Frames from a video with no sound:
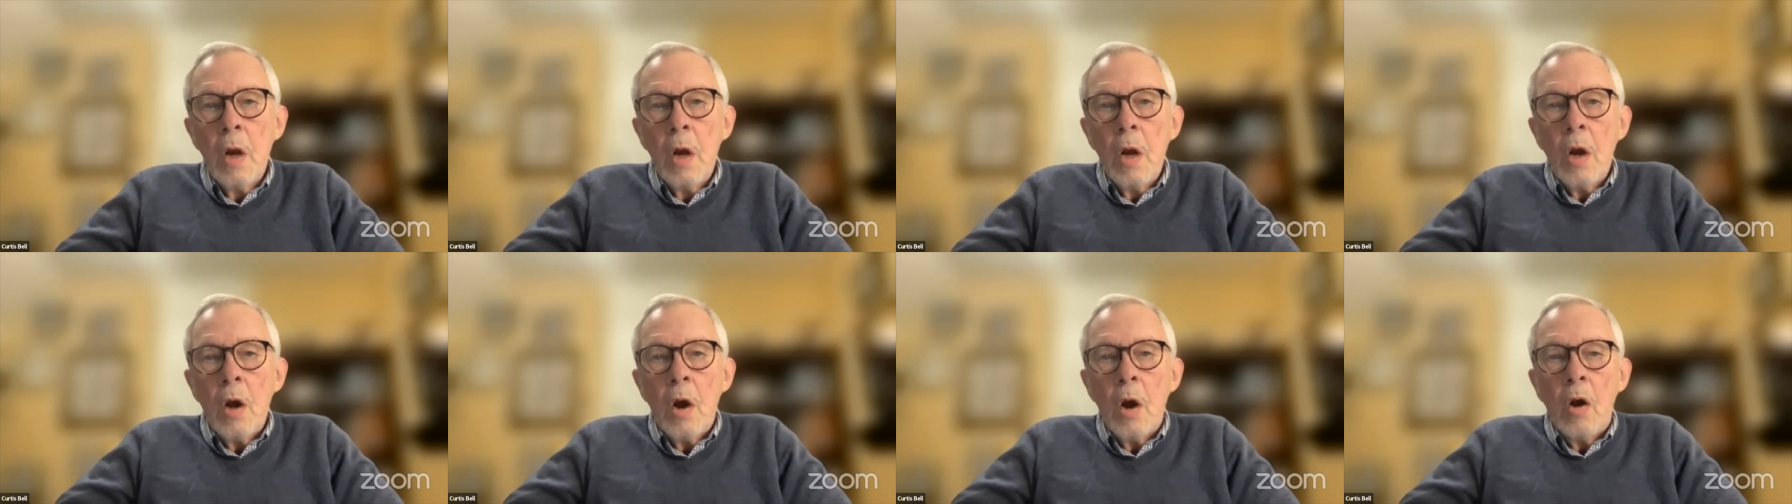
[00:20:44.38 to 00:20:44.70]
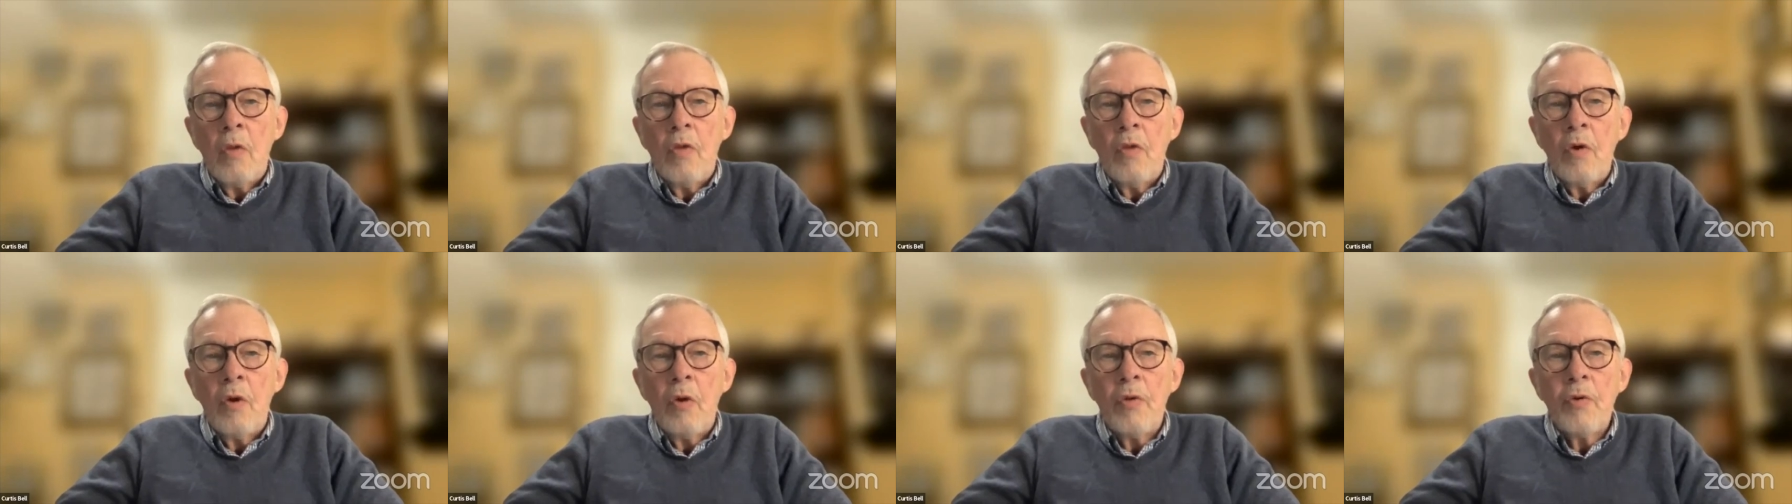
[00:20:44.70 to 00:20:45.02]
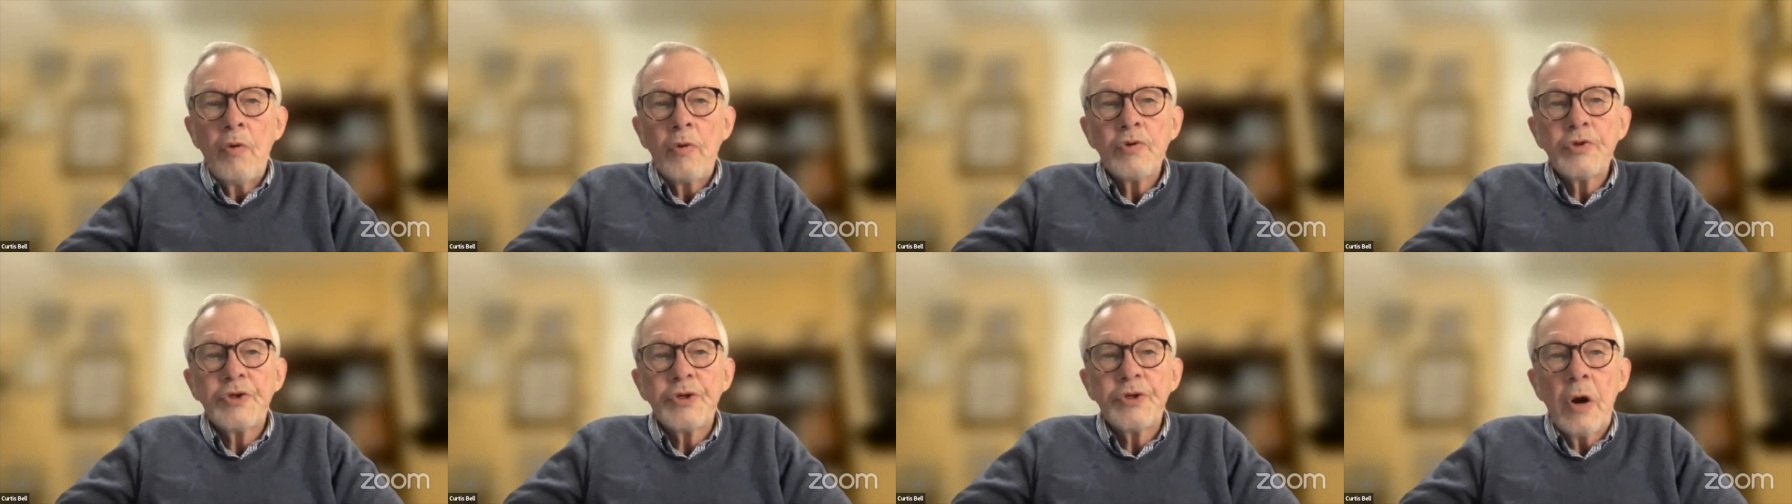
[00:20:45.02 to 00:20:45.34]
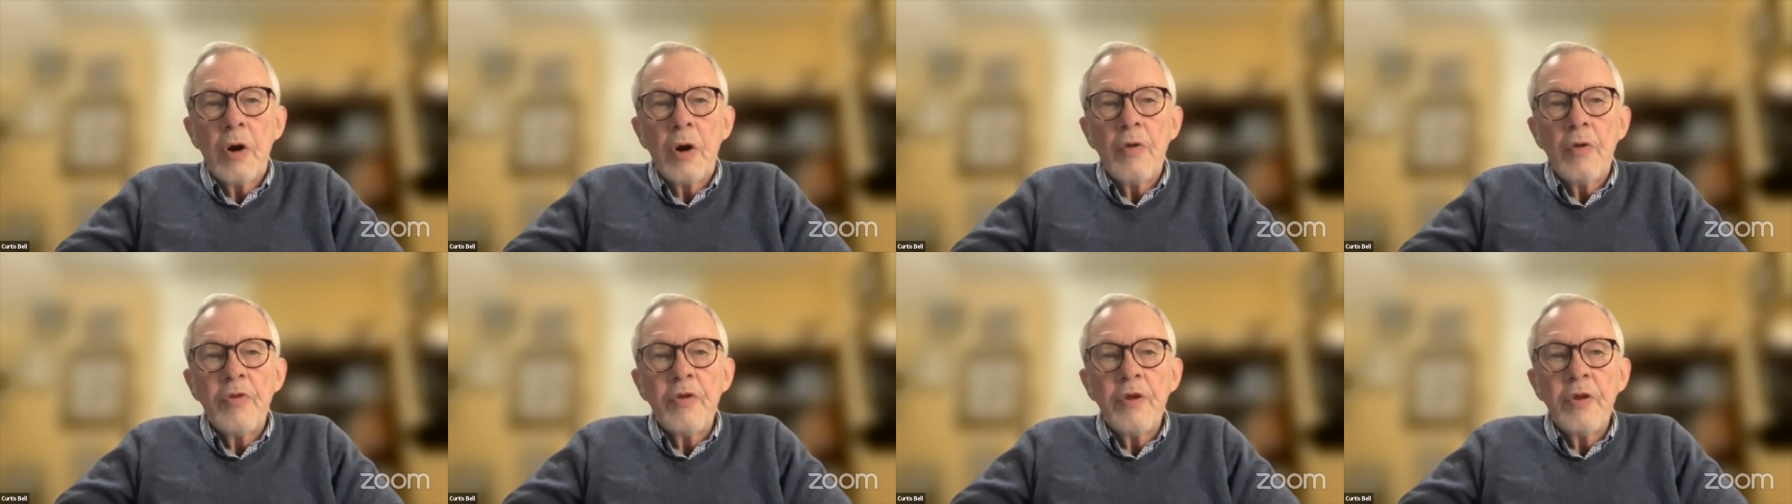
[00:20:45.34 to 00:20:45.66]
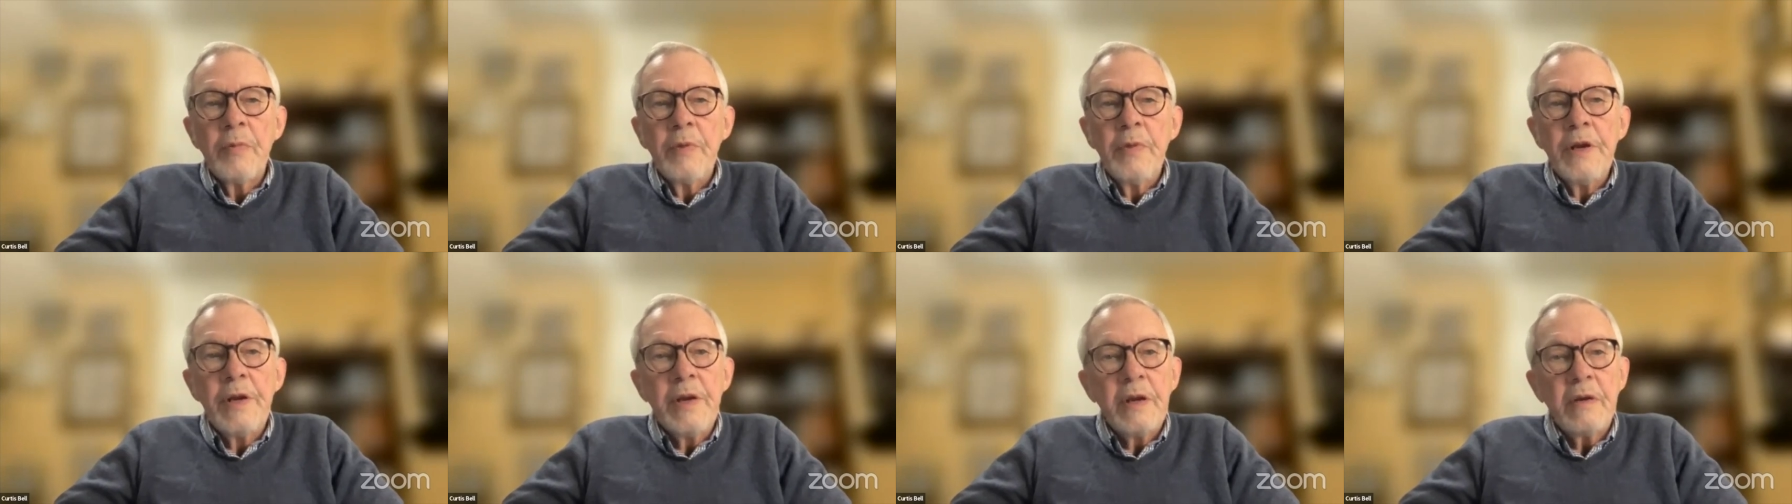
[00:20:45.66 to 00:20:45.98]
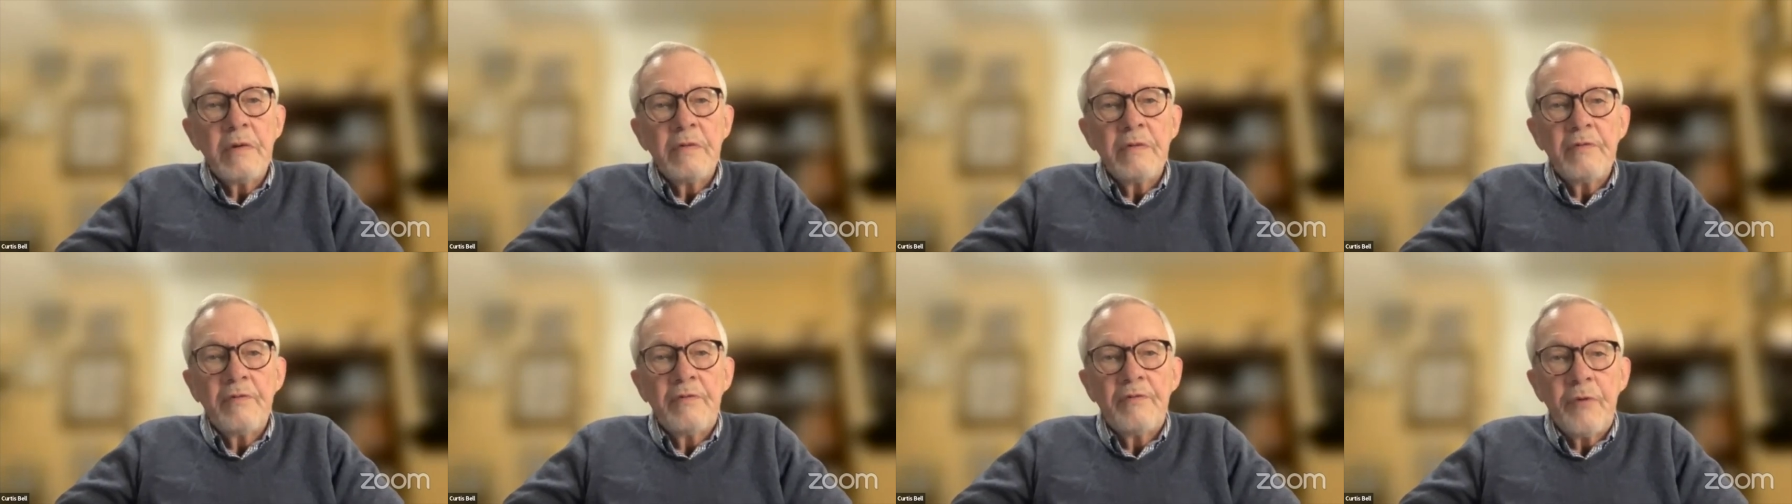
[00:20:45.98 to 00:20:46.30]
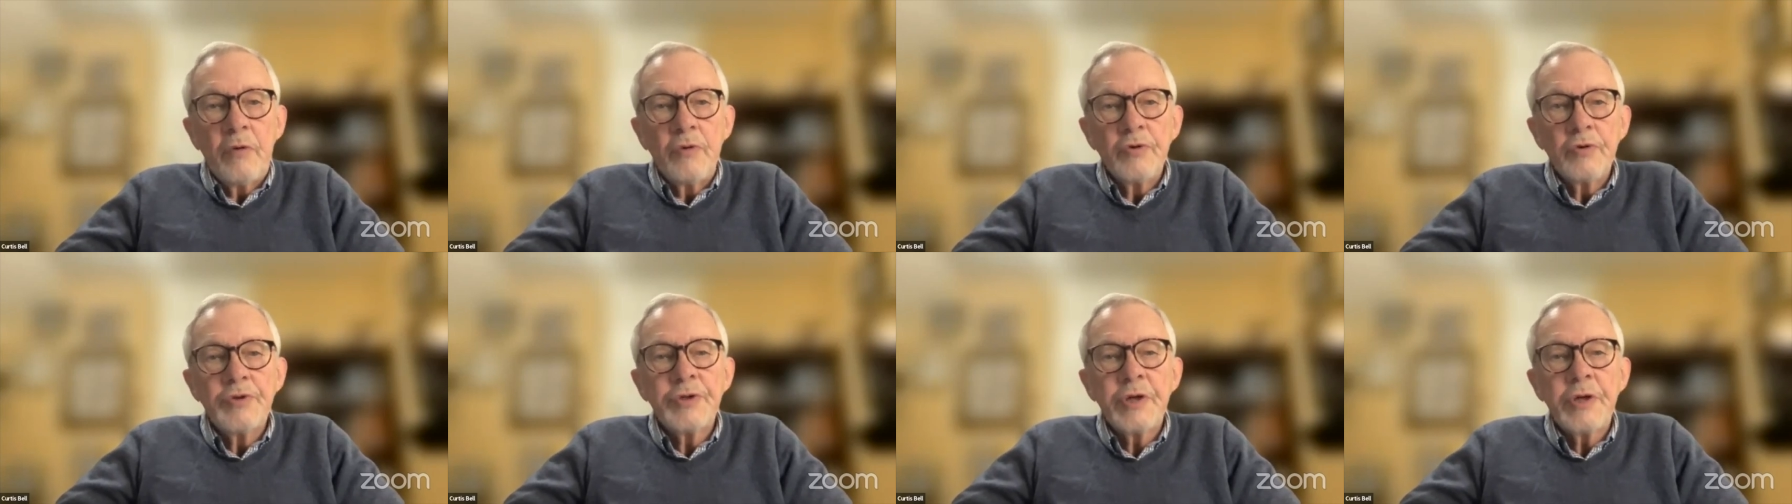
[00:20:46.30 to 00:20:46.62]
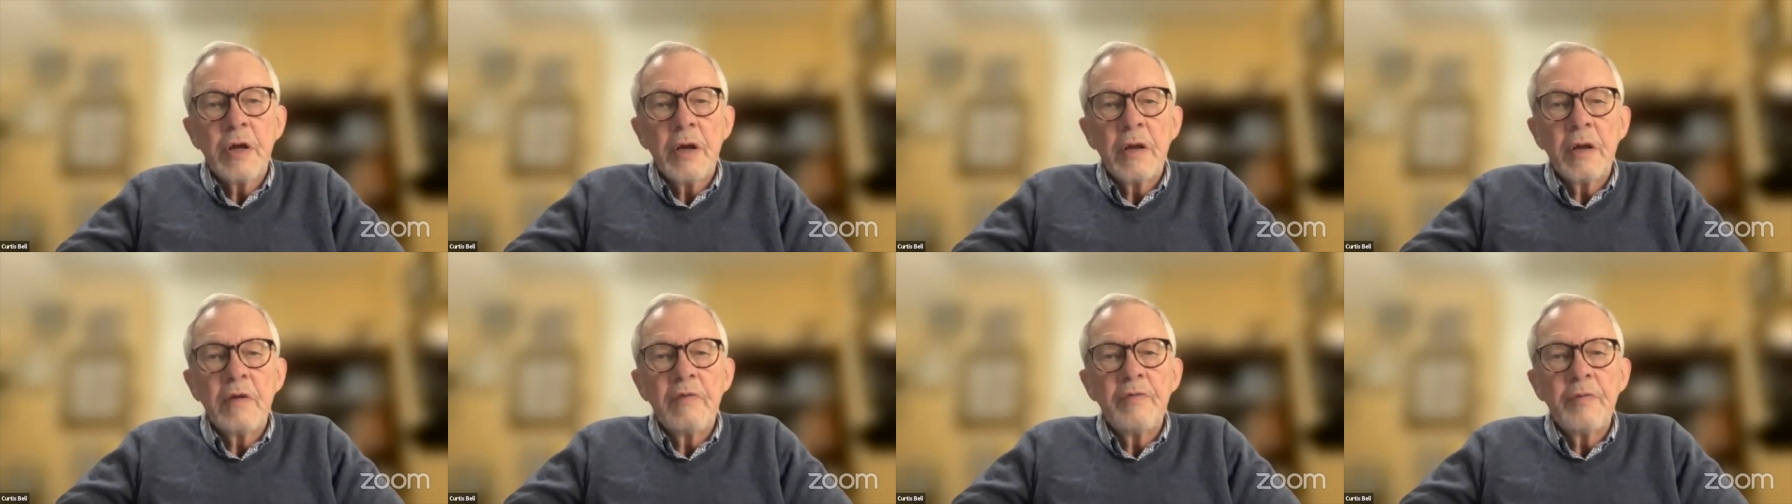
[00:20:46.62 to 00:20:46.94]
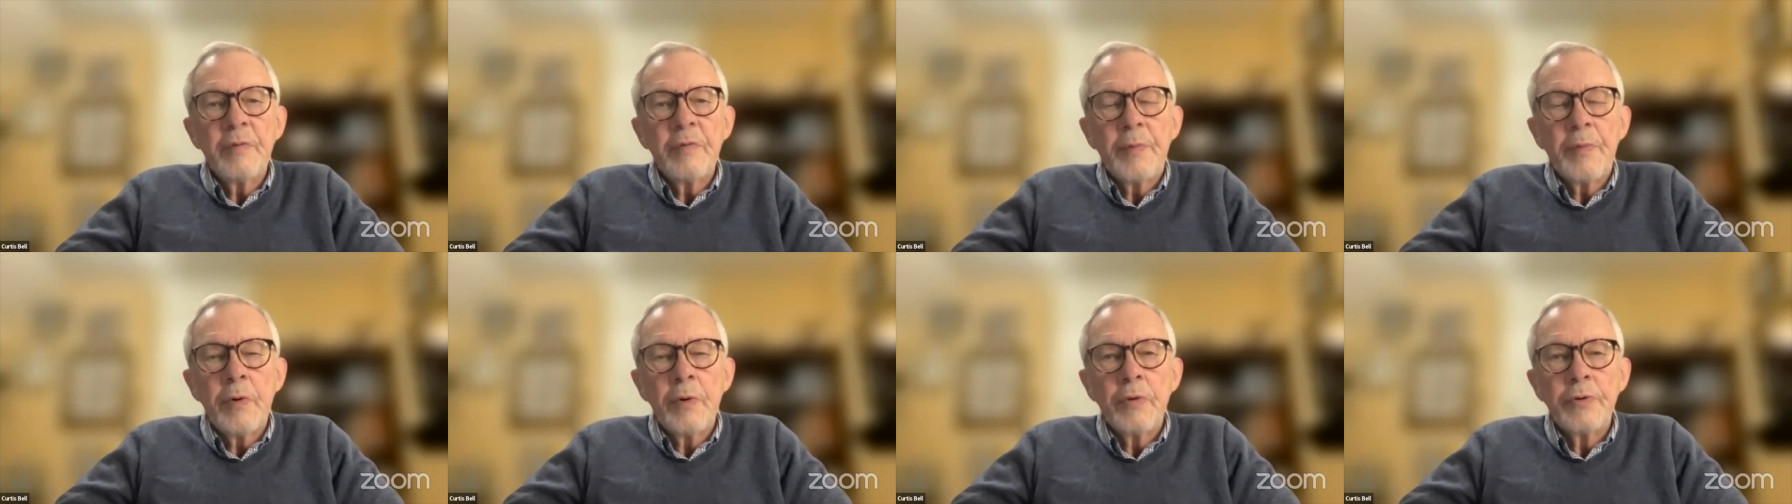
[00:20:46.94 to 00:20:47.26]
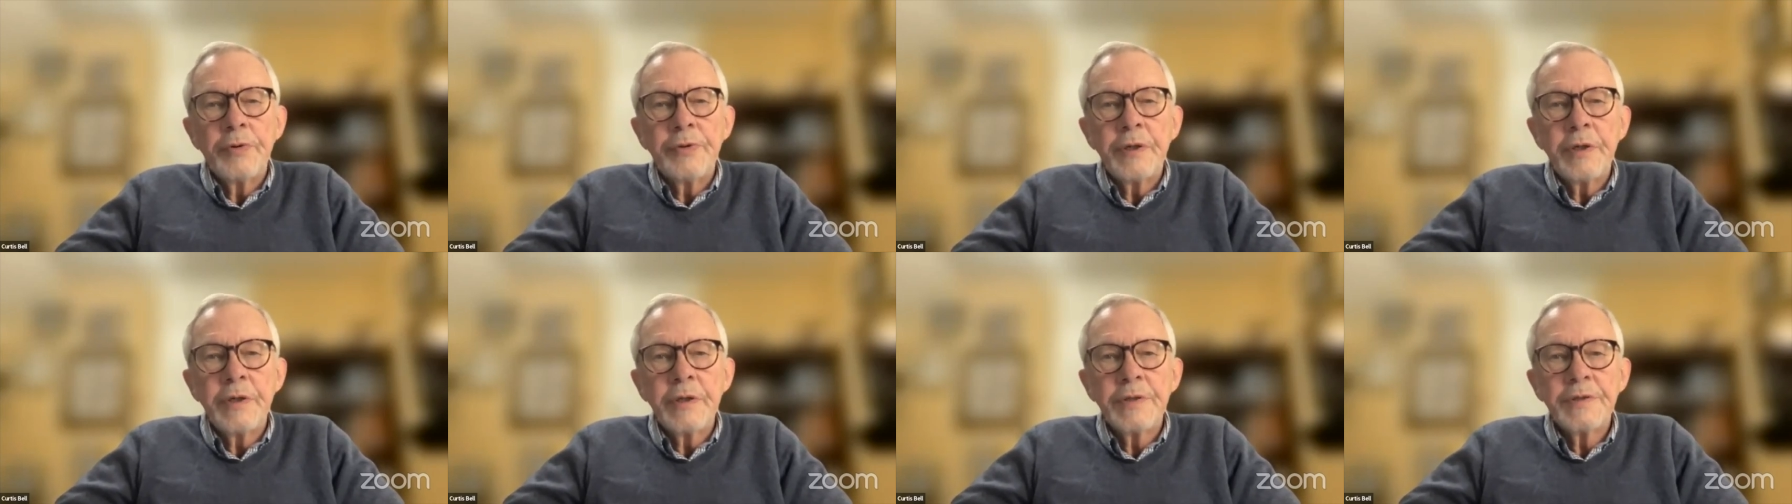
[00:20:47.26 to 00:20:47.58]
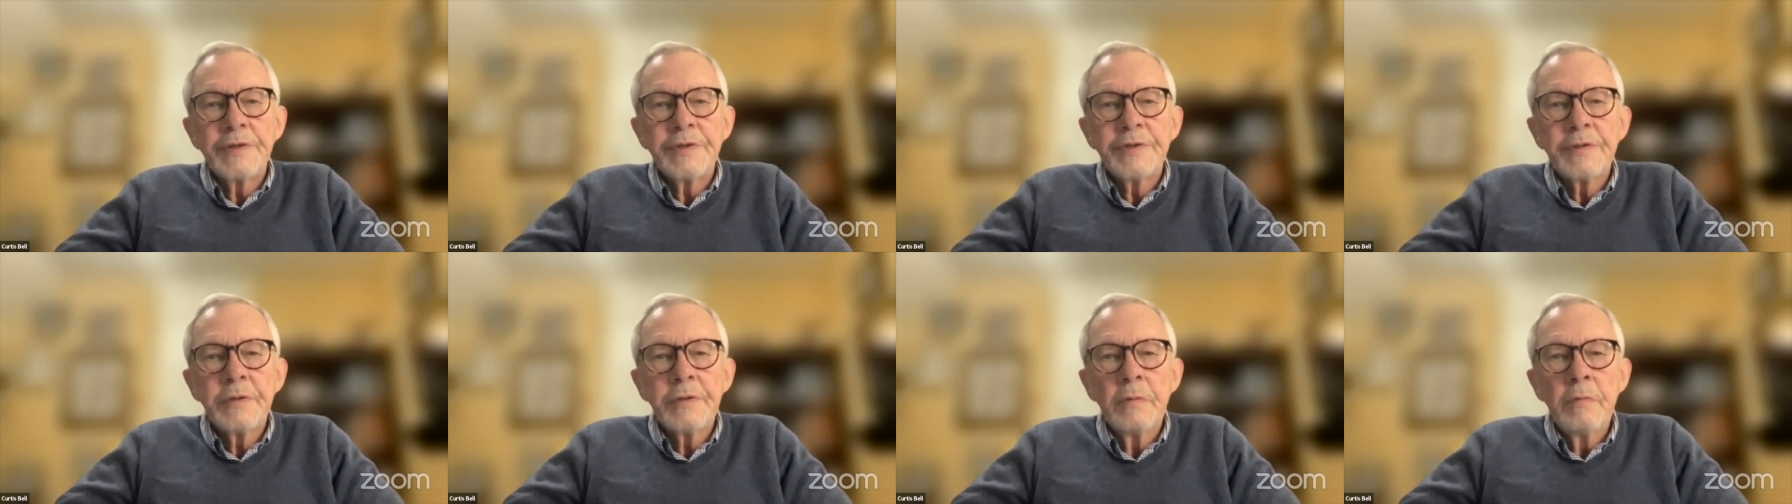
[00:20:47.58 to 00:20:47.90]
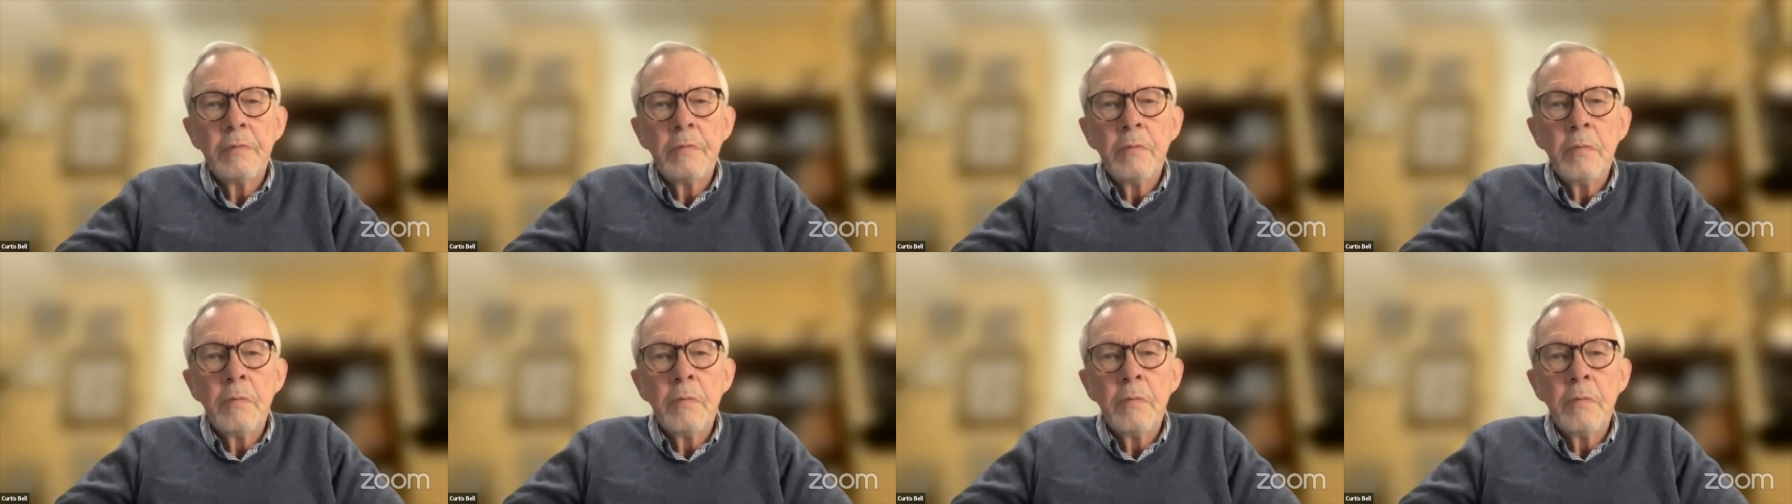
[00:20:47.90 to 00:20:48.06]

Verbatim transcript: Although those are the immediate foci of the protests,